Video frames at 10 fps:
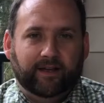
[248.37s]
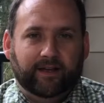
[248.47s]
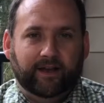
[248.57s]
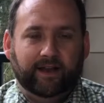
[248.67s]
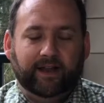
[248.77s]

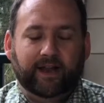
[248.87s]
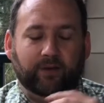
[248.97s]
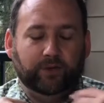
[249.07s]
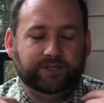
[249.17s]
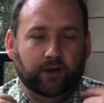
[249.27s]
And he
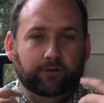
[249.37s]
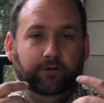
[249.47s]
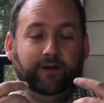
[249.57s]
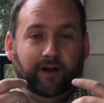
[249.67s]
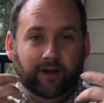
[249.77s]
was
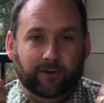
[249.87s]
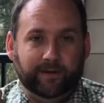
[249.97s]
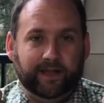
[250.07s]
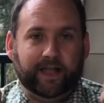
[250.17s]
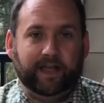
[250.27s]
overcome, and
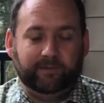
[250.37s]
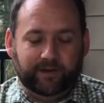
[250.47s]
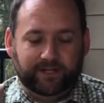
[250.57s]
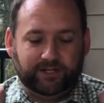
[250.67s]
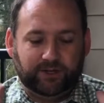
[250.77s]
he came and
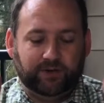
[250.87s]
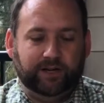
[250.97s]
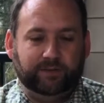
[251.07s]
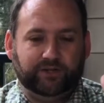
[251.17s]
he screamed,